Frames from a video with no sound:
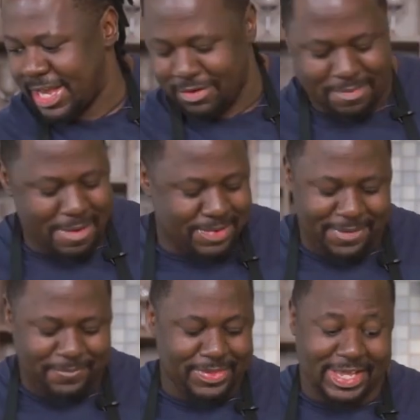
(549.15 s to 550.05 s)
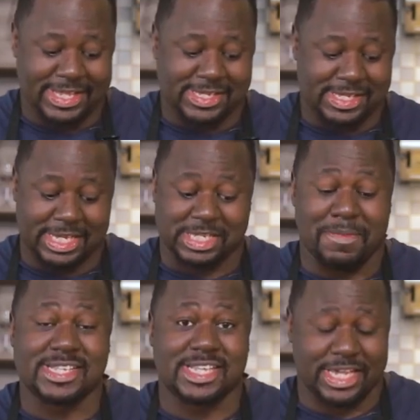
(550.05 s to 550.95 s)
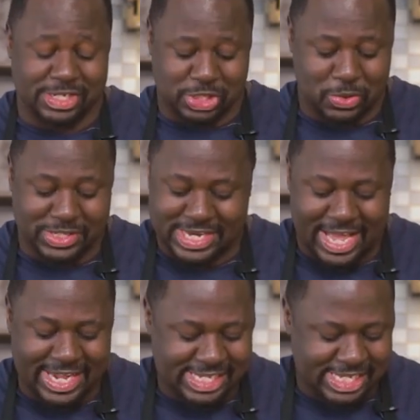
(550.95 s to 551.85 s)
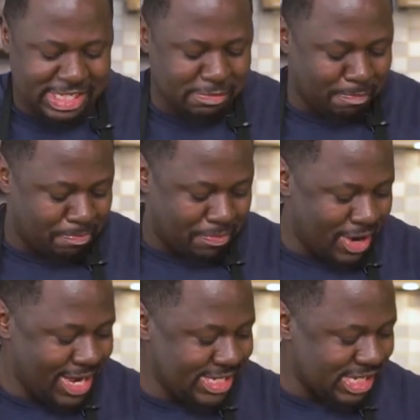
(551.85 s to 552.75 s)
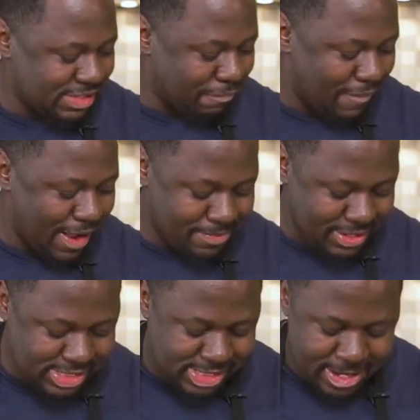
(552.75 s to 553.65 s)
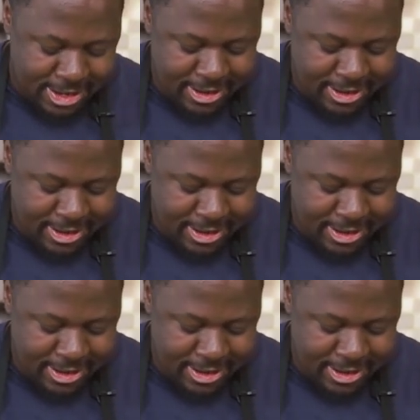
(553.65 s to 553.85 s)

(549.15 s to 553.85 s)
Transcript: And remember, it's Mexican, so it's nice, it's bright, it's vibrant.